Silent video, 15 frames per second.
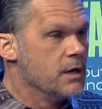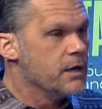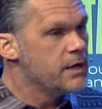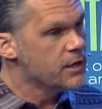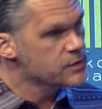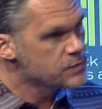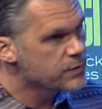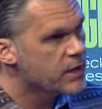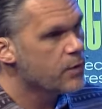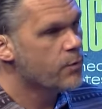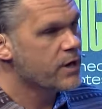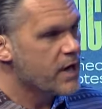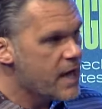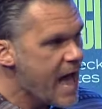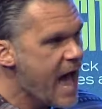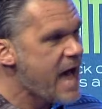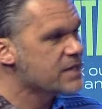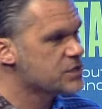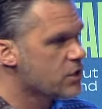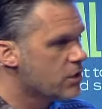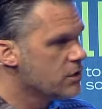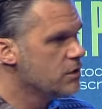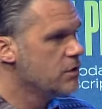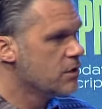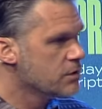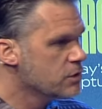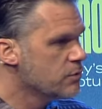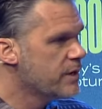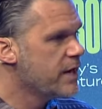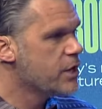And here's what I wanna ask all along
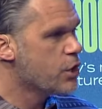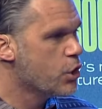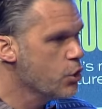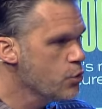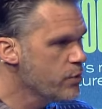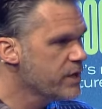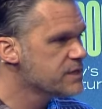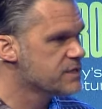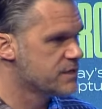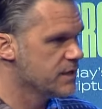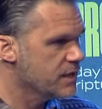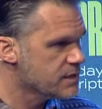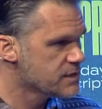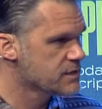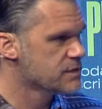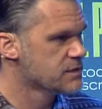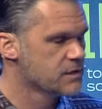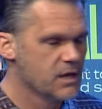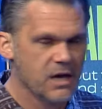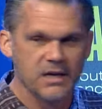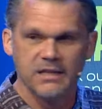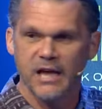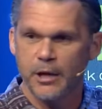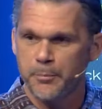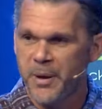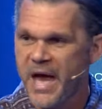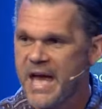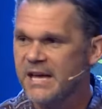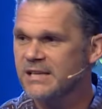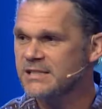the way. Who is this? Like,
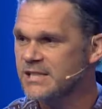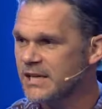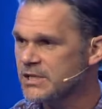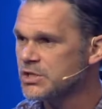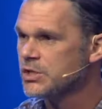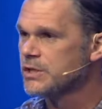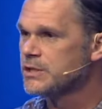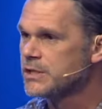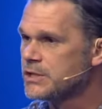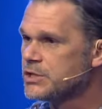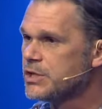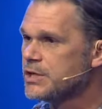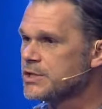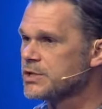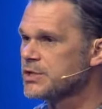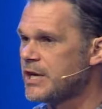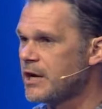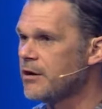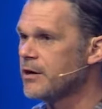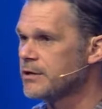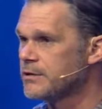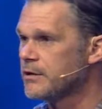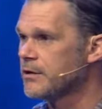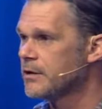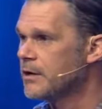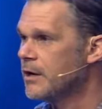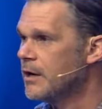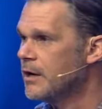pay attention to Jesus' character.